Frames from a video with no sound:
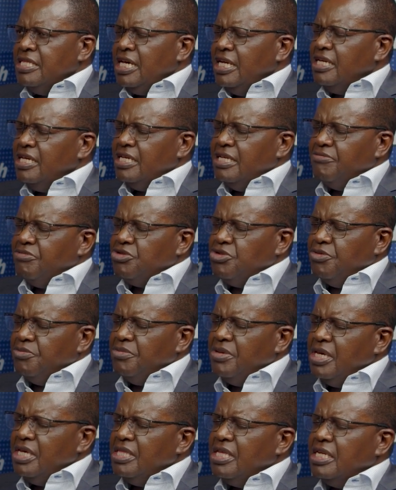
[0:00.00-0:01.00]
That, to
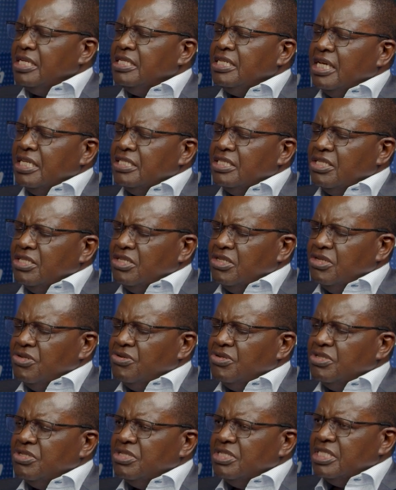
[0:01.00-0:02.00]
me, that doesn't
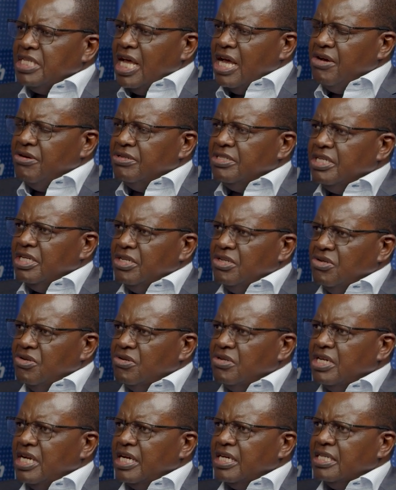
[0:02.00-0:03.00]
look sound and
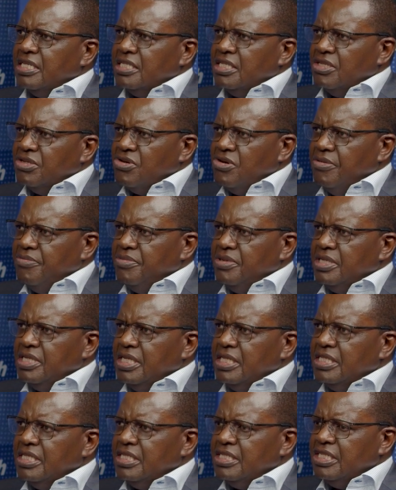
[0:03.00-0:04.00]
look like it's
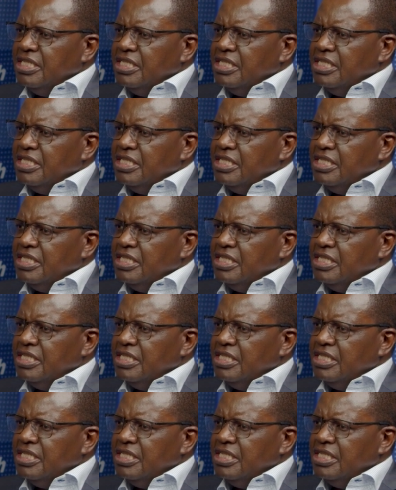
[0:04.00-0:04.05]
incompetence.